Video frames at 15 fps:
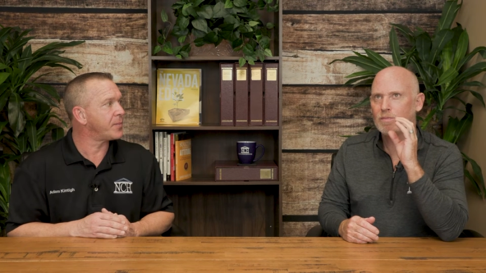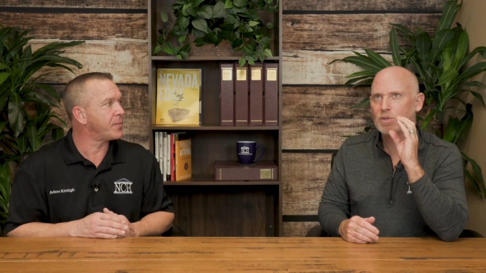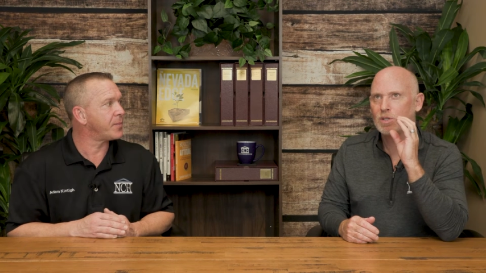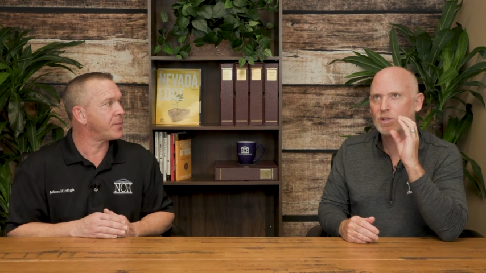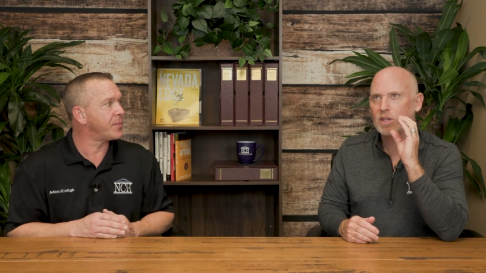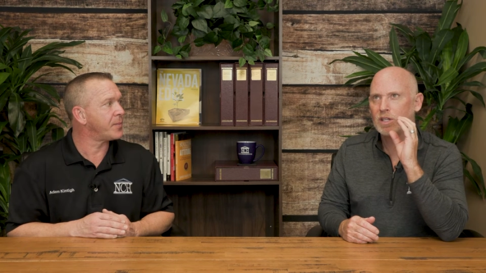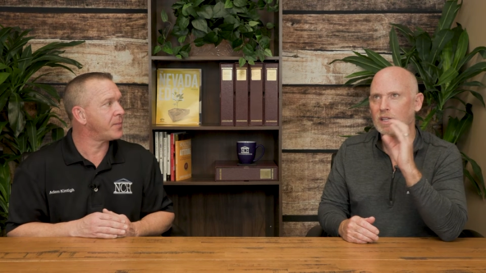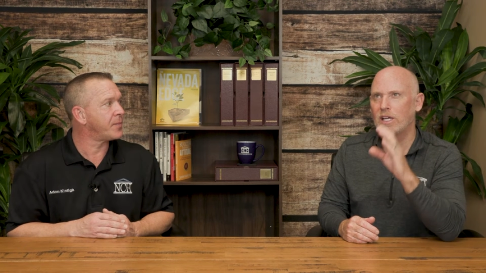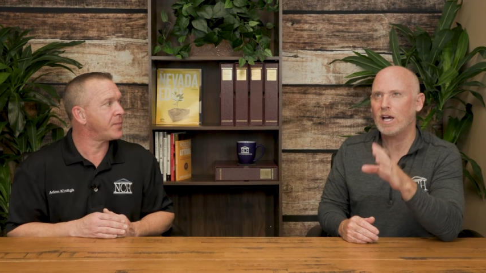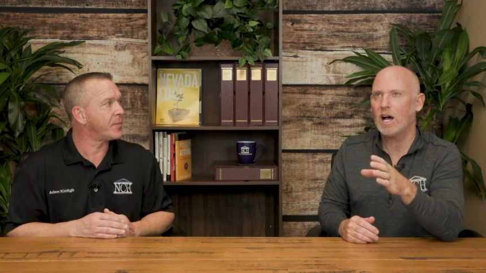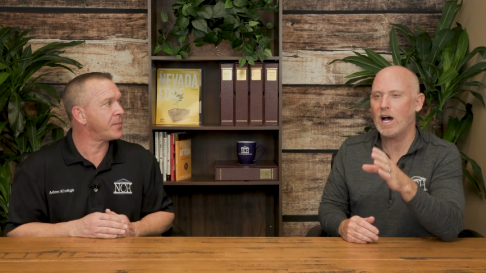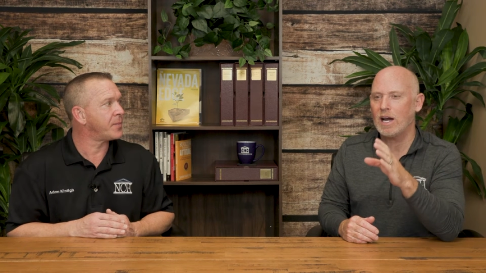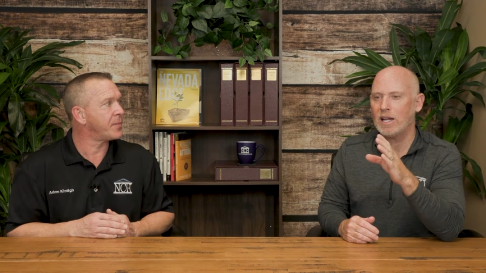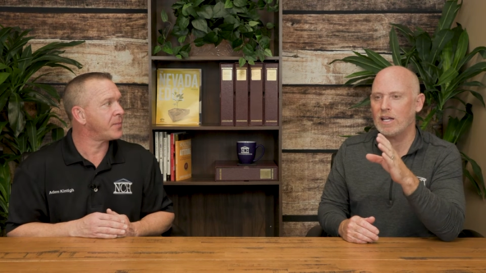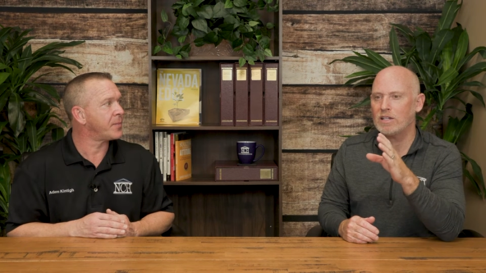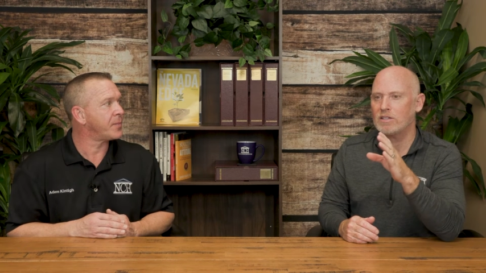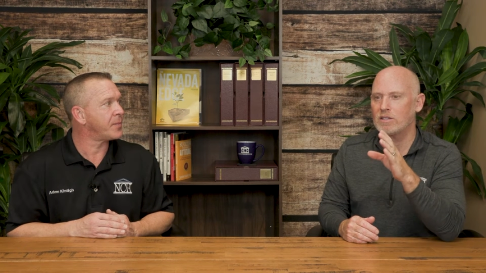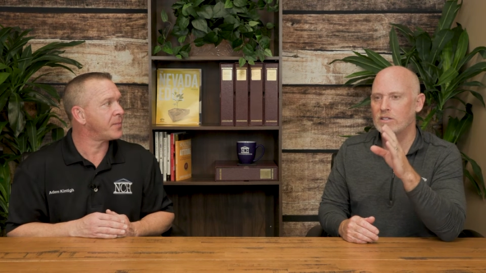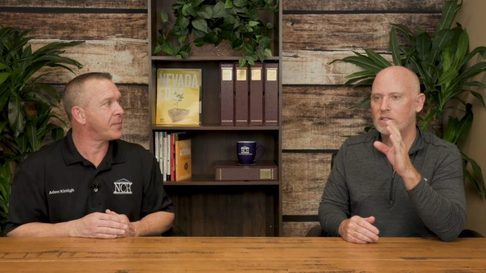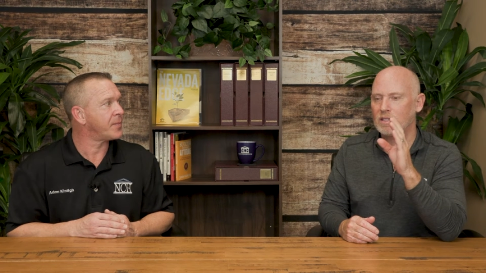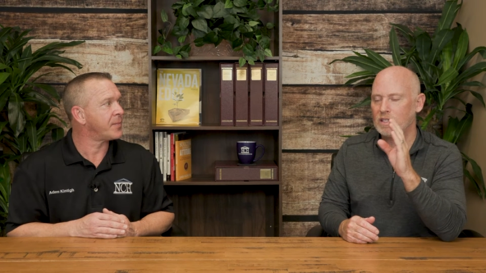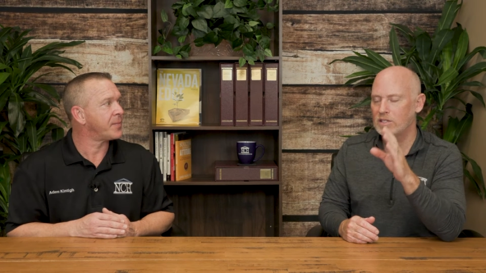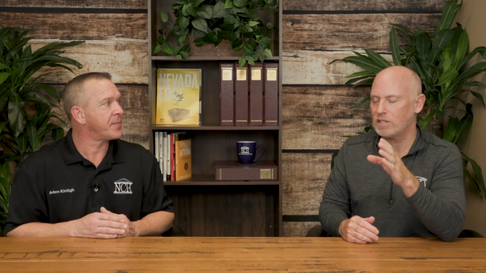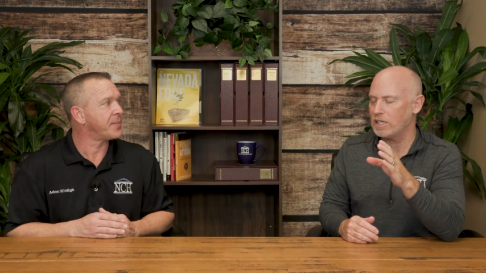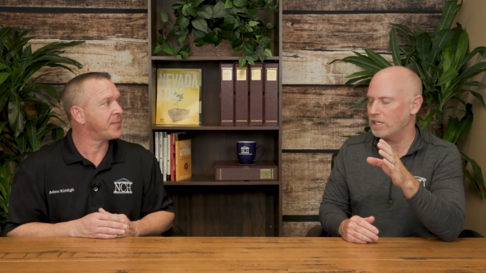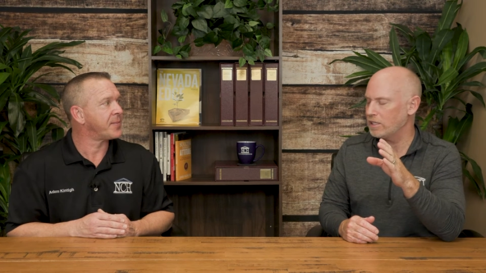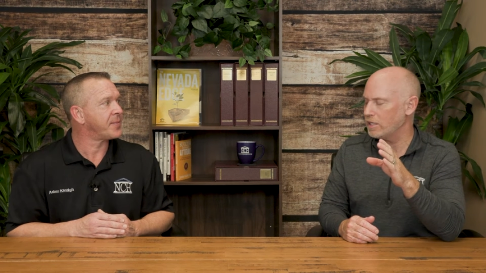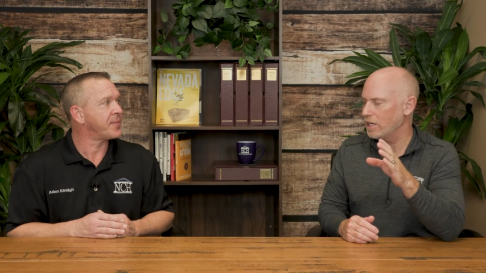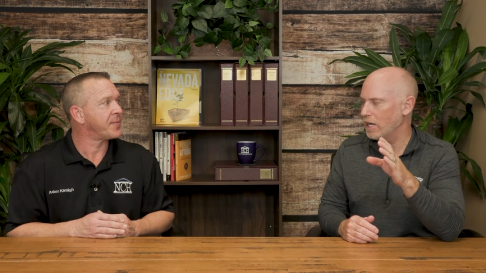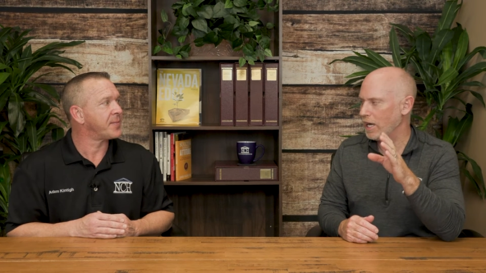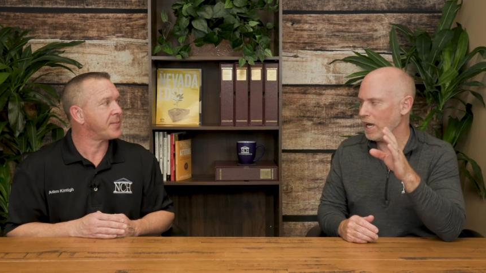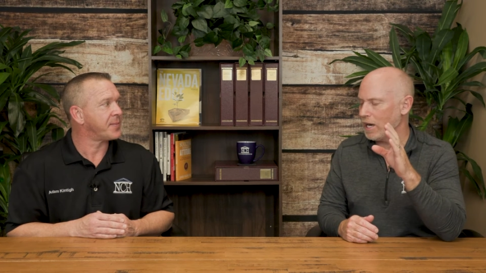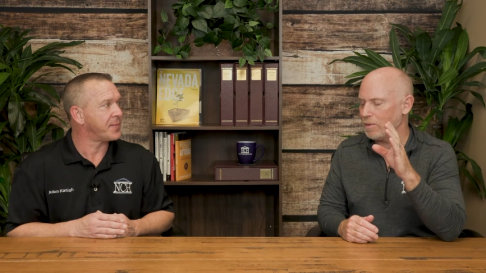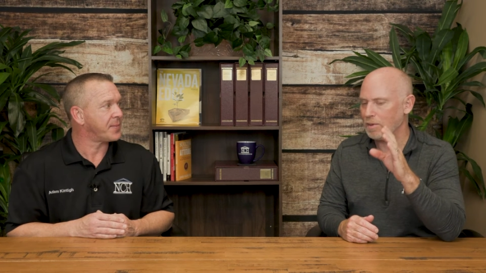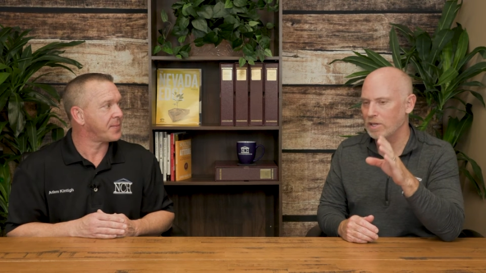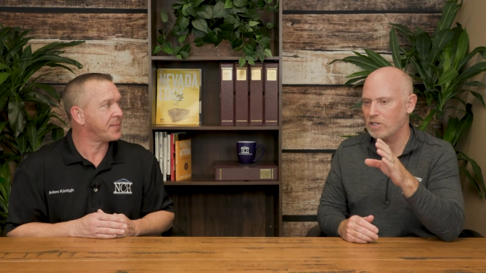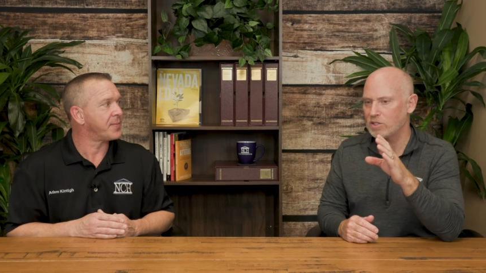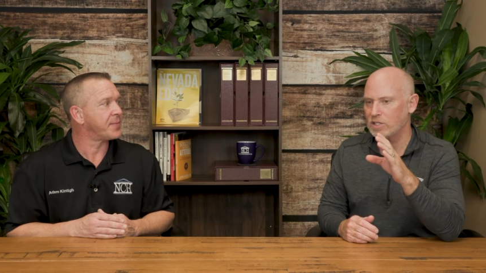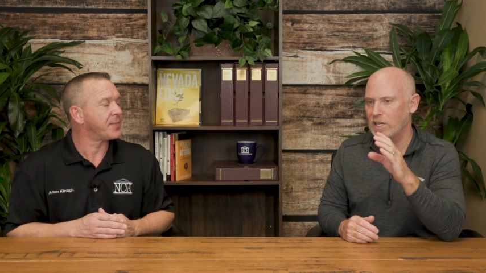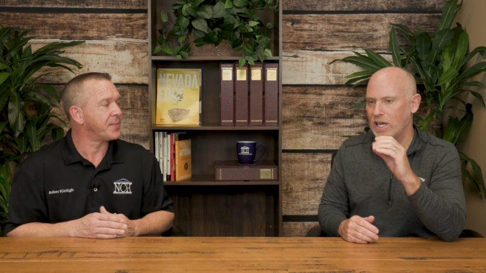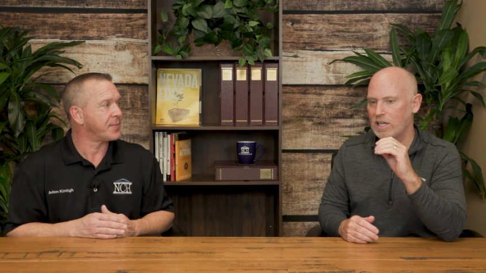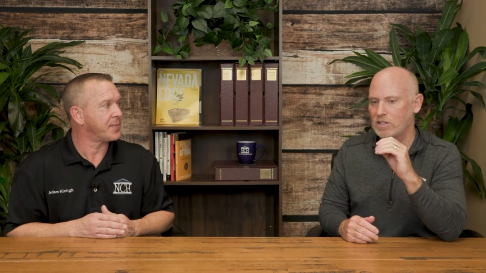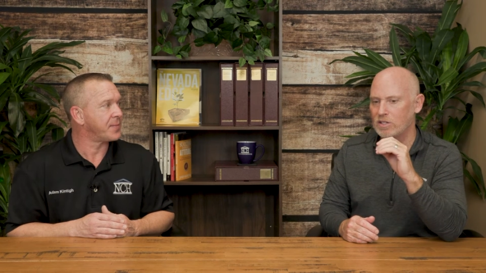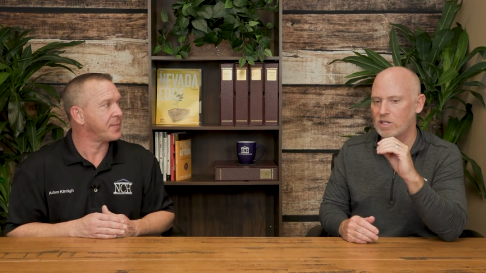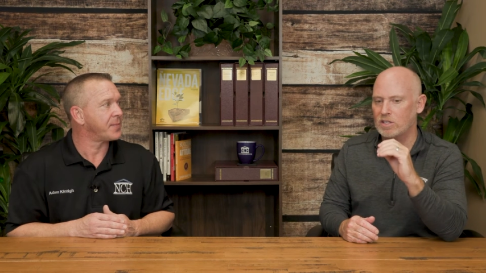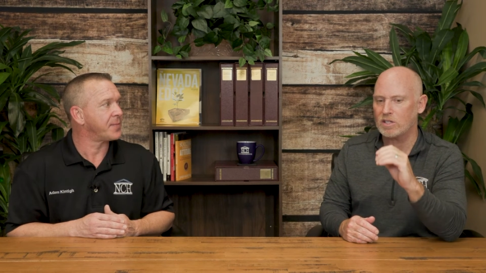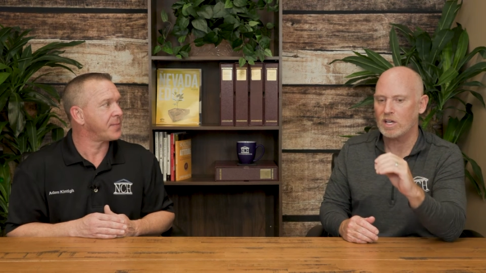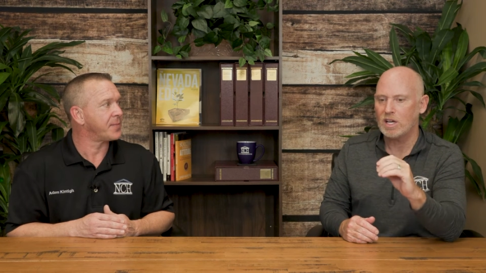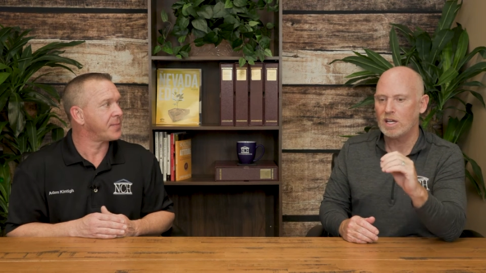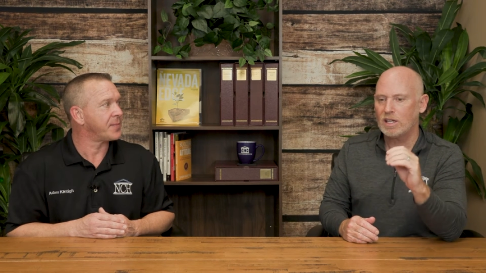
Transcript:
Speaker 1: so that the audience listening today, Adam, understands this,